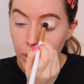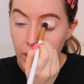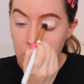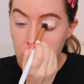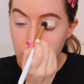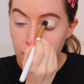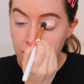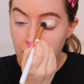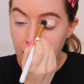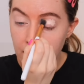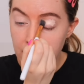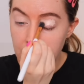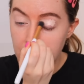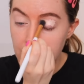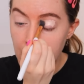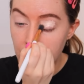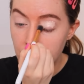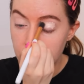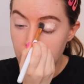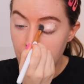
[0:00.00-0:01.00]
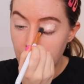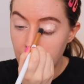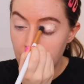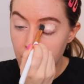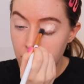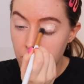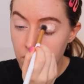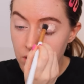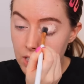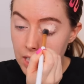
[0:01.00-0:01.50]
which provided
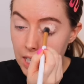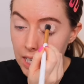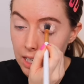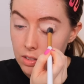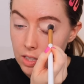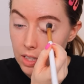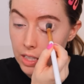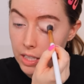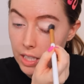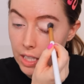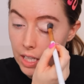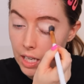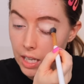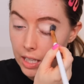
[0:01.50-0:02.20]
healthcare for the elderly.